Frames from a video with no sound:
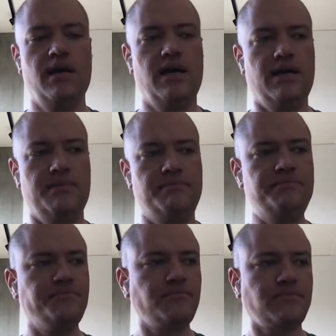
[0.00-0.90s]

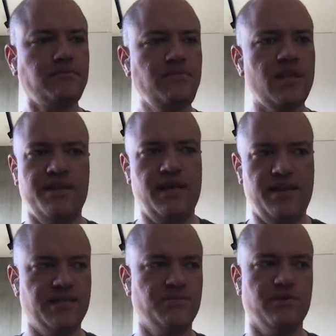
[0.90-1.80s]
And
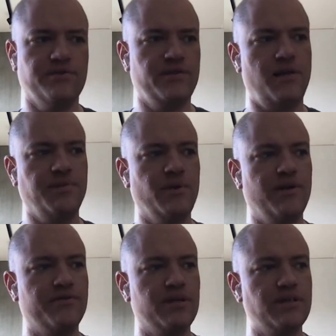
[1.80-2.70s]
that's worked phenomenally
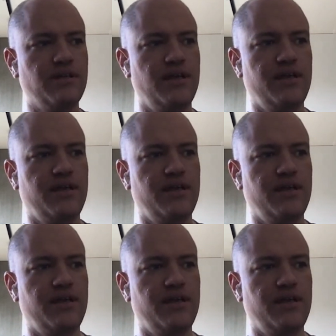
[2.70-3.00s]
well for us.